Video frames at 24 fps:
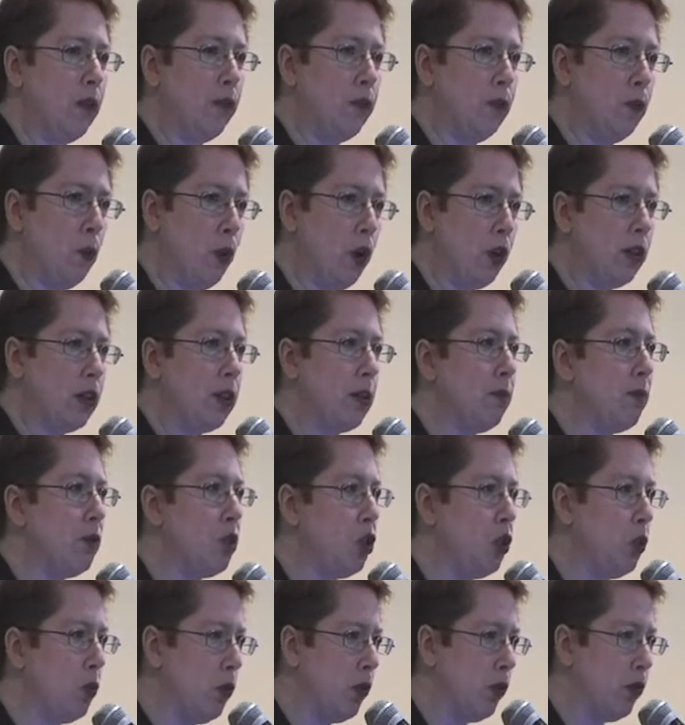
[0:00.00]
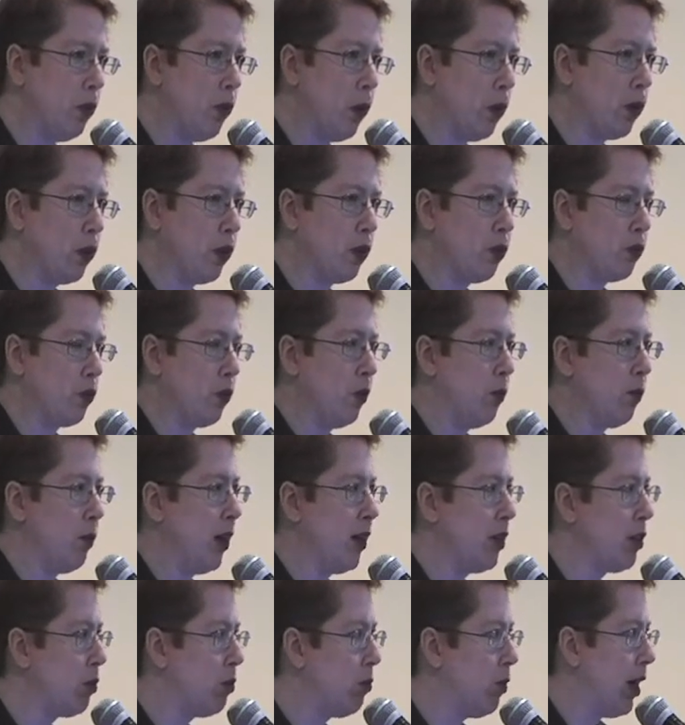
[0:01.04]
afford them, do a focus group.
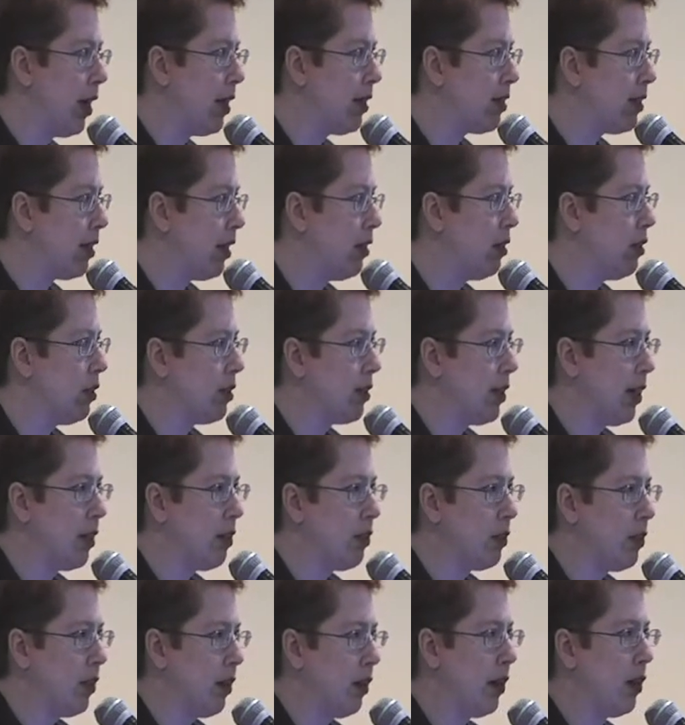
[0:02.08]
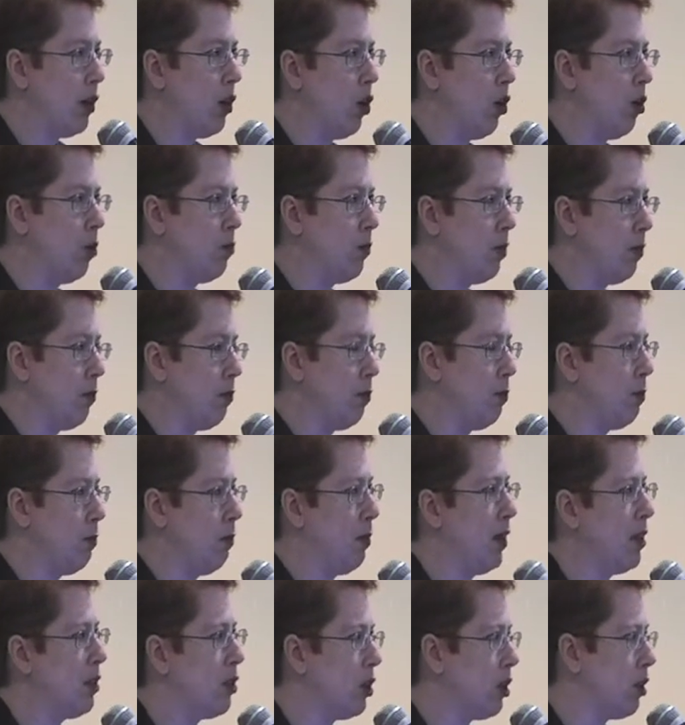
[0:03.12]
Otherwise, send the secretary home to
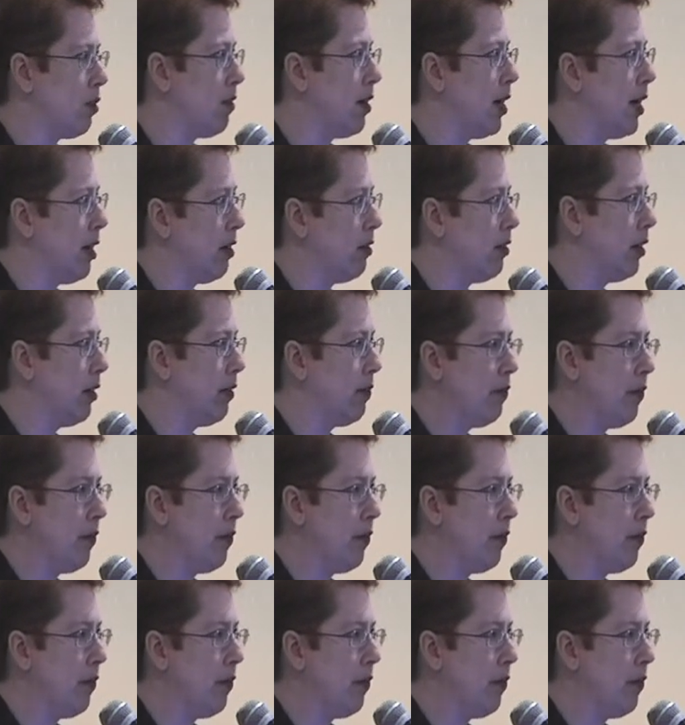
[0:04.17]
buzz it around their